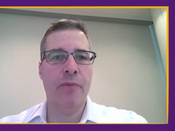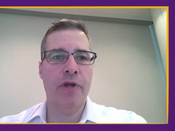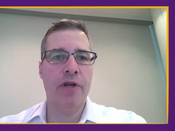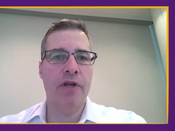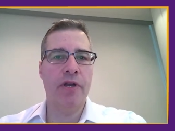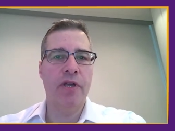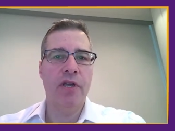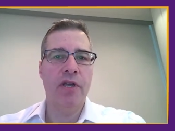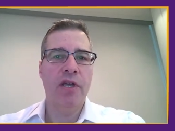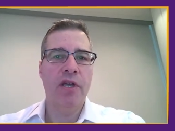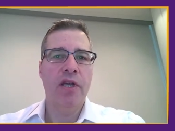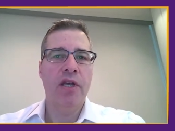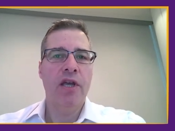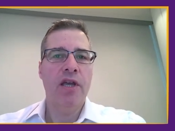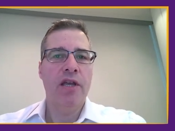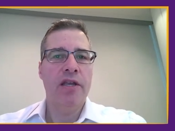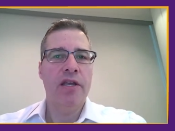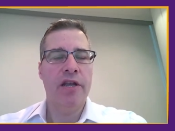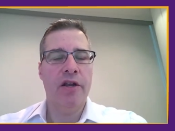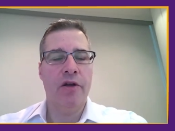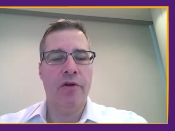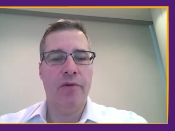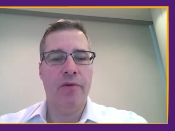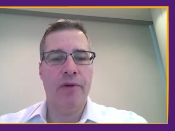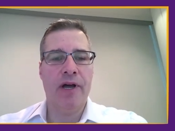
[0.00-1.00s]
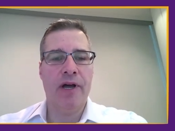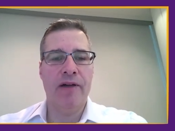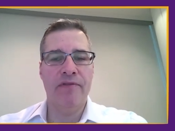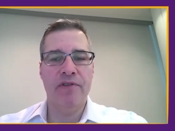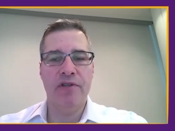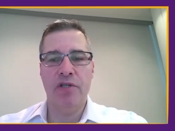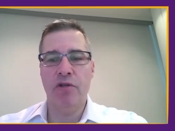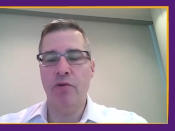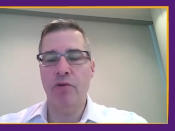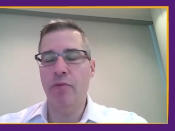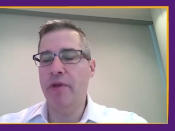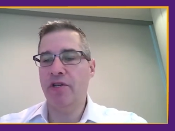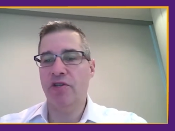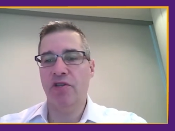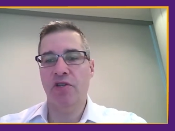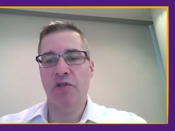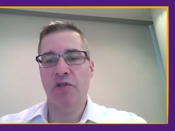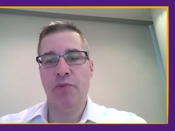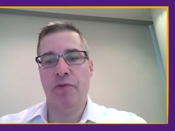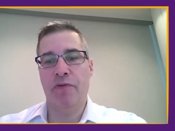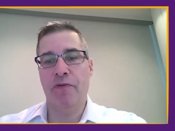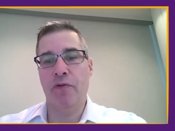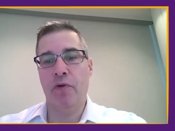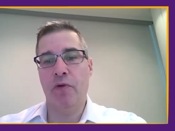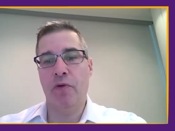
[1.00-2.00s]
But you know, you mentioned
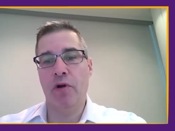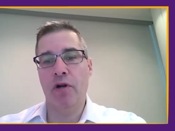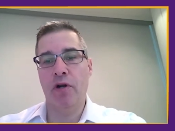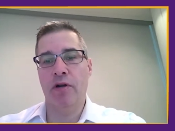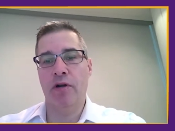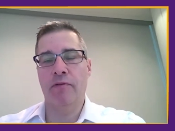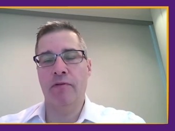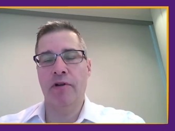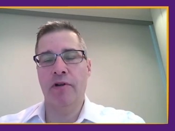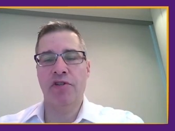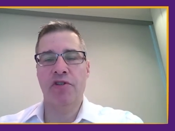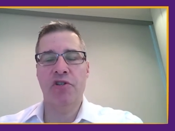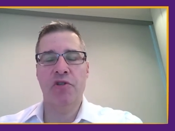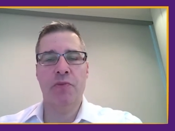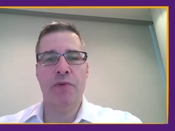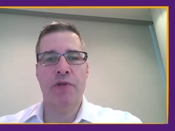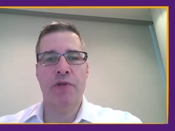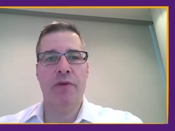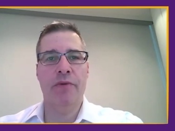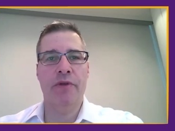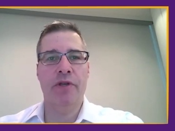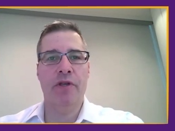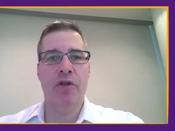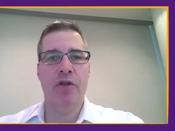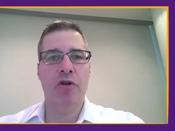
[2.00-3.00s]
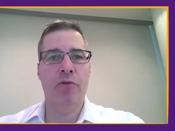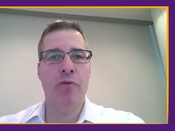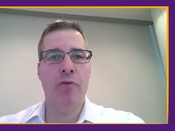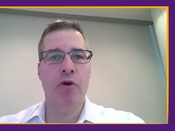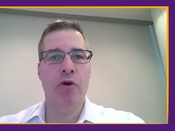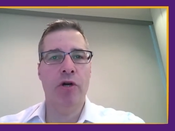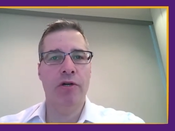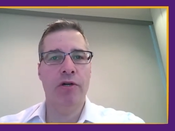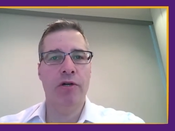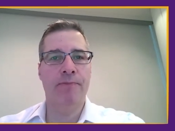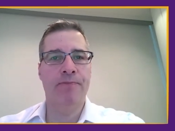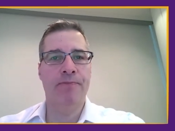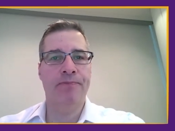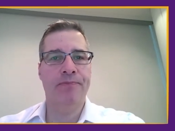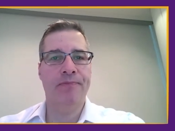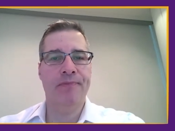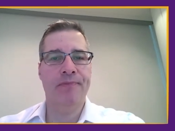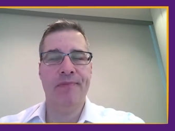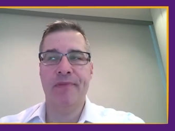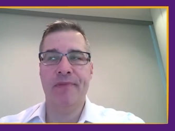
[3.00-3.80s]
this before. Russia's becoming a little more,